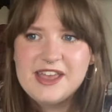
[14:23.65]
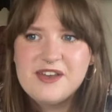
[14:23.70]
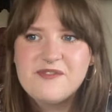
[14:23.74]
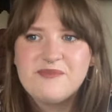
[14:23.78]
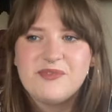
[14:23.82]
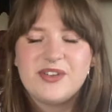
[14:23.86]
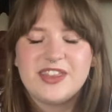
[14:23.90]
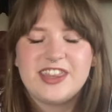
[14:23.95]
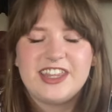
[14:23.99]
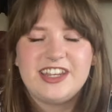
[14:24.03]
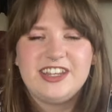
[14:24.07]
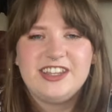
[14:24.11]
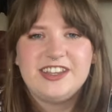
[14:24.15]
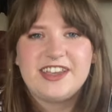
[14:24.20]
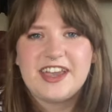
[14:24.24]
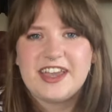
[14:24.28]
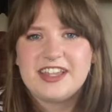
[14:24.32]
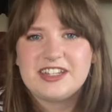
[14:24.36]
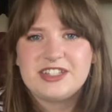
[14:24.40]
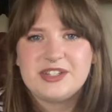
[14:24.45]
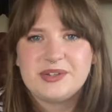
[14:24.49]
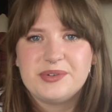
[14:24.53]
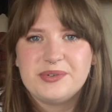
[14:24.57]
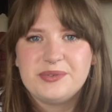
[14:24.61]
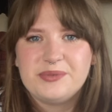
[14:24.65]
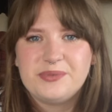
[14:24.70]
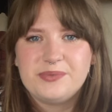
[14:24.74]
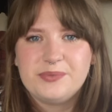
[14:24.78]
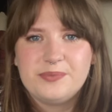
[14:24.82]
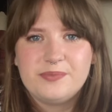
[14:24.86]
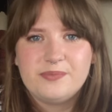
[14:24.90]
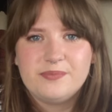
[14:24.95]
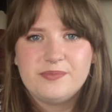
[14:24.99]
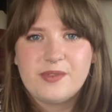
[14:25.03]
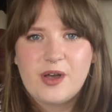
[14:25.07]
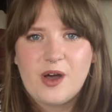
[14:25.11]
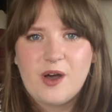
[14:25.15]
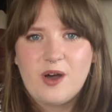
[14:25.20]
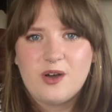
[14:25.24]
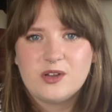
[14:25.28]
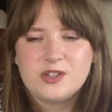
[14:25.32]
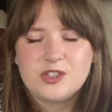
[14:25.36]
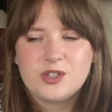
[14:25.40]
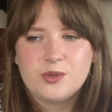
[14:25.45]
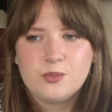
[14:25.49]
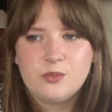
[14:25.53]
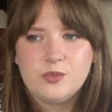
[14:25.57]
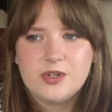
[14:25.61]
But then you get to
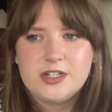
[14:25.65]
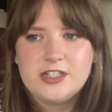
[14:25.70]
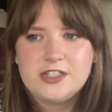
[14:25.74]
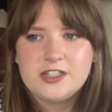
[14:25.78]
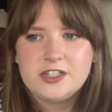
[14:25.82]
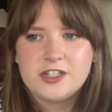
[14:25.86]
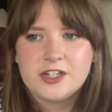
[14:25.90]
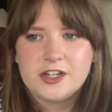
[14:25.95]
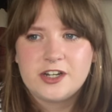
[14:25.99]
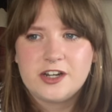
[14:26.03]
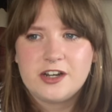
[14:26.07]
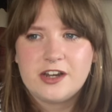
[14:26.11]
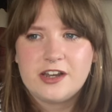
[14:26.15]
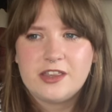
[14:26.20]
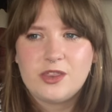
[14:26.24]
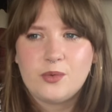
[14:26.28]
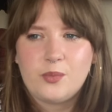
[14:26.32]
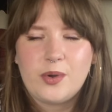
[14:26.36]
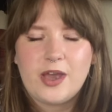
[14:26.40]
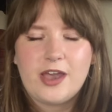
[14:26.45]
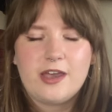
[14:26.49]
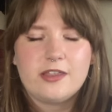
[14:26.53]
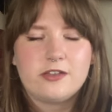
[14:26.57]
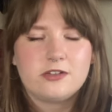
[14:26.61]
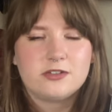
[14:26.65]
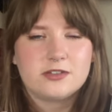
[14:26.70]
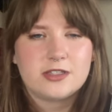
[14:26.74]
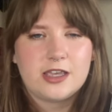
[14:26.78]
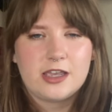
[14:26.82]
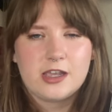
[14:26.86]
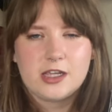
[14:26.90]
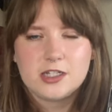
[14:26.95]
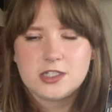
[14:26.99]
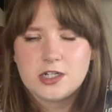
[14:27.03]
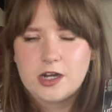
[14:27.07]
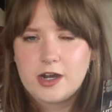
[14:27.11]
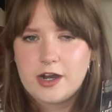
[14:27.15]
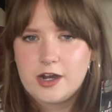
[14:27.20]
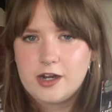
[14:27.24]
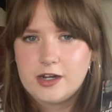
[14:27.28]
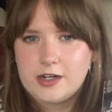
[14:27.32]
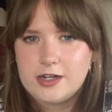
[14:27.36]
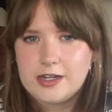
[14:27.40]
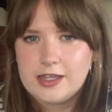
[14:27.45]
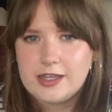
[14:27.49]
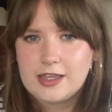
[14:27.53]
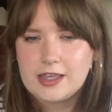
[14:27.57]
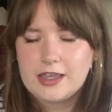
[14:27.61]
autumn, winter, and the weather's like
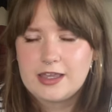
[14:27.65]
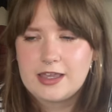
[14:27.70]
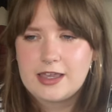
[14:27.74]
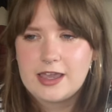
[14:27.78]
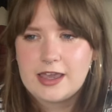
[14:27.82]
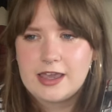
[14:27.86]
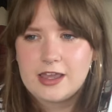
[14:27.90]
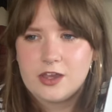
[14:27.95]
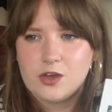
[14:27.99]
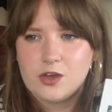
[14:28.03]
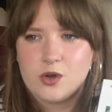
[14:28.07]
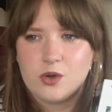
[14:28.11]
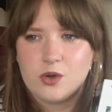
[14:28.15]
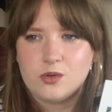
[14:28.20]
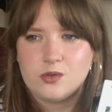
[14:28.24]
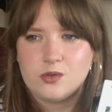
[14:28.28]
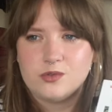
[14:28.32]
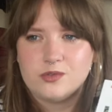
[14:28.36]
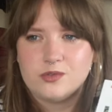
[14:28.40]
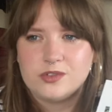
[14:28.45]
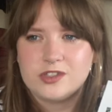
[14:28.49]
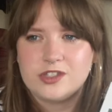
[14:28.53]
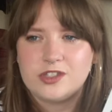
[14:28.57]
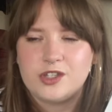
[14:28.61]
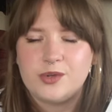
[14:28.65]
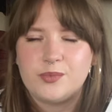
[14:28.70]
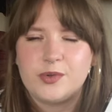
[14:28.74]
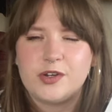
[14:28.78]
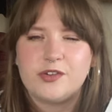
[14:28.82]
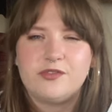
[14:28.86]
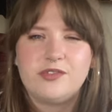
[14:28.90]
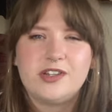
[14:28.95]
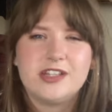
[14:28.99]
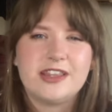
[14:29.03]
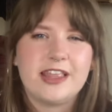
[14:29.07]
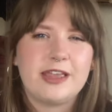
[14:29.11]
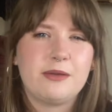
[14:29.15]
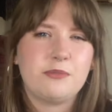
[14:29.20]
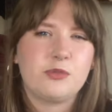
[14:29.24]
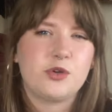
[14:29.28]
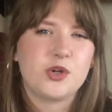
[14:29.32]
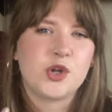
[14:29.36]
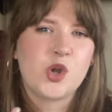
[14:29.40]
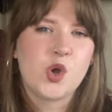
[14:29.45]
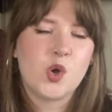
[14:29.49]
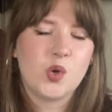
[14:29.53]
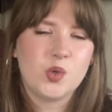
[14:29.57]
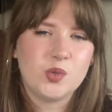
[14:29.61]
turning and getting cold, so you want to read like more
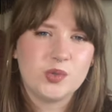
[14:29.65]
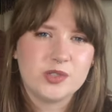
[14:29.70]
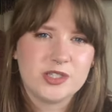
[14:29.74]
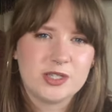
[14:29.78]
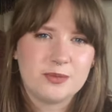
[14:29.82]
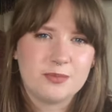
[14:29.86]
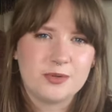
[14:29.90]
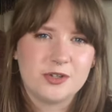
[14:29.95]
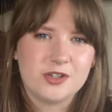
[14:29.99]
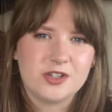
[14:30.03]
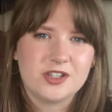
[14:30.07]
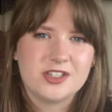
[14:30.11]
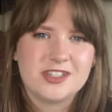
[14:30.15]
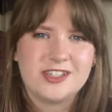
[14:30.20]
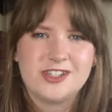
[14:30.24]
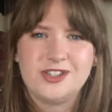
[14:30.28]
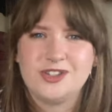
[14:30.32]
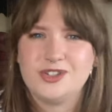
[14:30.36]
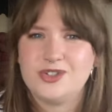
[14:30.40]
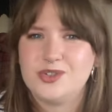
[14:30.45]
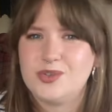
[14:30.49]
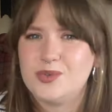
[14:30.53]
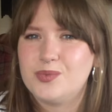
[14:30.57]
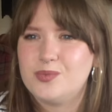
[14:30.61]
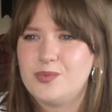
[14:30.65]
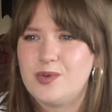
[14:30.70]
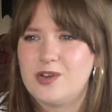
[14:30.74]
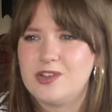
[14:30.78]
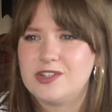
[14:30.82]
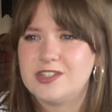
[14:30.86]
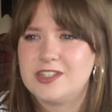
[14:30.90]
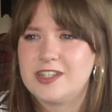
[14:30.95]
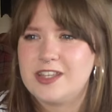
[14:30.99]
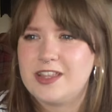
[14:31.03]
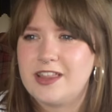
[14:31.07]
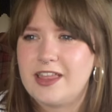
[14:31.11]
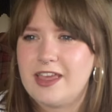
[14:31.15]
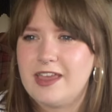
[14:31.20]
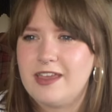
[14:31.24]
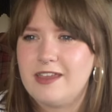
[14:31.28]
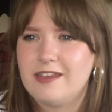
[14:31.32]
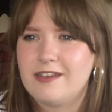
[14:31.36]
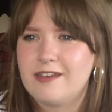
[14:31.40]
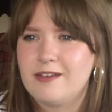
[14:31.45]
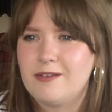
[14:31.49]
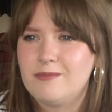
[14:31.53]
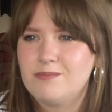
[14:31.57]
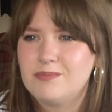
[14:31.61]
cozy books and you don't want to
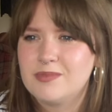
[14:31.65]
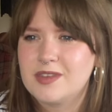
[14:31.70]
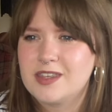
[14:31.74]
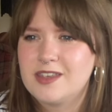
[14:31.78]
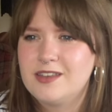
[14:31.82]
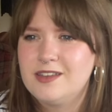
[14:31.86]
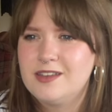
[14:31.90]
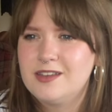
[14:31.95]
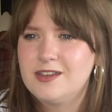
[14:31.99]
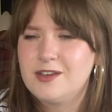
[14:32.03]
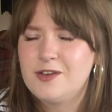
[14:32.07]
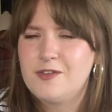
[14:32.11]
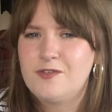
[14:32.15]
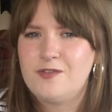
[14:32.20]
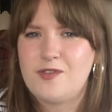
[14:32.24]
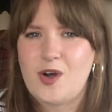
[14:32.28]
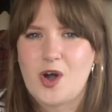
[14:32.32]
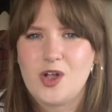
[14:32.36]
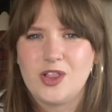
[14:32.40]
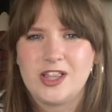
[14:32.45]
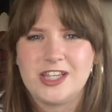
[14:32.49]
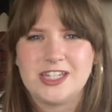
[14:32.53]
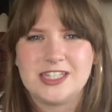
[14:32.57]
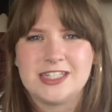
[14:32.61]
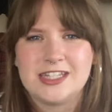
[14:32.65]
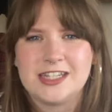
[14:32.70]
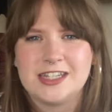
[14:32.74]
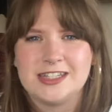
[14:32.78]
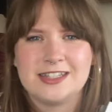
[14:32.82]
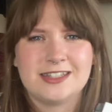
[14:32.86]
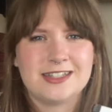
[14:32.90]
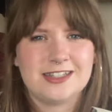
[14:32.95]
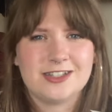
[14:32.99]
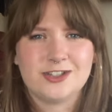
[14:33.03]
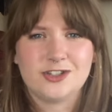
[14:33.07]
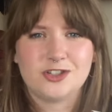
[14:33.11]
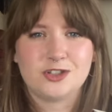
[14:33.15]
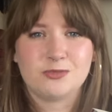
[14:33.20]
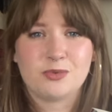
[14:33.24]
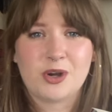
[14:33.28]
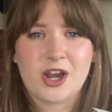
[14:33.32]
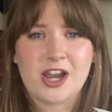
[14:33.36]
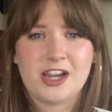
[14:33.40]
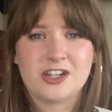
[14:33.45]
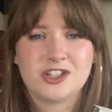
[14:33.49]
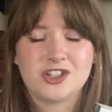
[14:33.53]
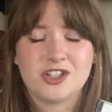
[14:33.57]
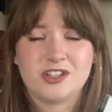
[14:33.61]
like fall into seasonal
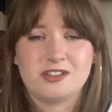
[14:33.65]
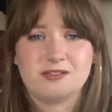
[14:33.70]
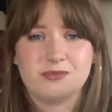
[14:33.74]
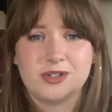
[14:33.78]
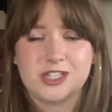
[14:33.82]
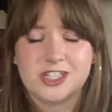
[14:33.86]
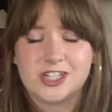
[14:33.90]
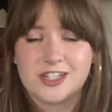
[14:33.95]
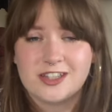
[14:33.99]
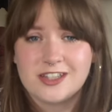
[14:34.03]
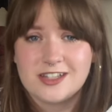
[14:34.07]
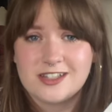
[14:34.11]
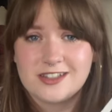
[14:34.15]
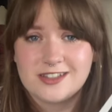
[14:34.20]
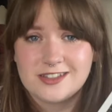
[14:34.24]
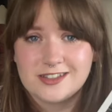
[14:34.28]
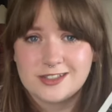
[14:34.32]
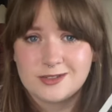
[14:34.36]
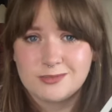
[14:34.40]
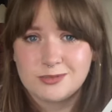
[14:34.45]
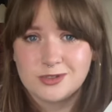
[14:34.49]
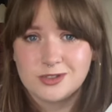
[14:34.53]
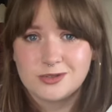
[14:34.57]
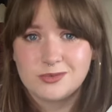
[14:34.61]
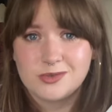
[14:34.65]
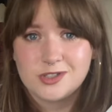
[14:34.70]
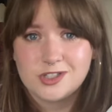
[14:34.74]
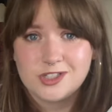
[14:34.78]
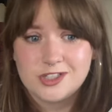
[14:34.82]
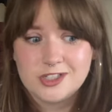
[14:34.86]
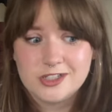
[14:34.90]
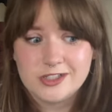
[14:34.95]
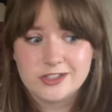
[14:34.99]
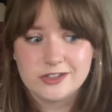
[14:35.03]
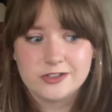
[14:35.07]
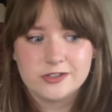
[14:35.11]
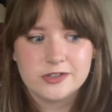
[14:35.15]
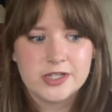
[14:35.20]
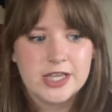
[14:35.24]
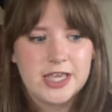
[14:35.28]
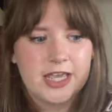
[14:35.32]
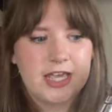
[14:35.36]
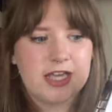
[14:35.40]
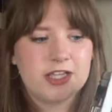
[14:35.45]
depression, which I think this book would do.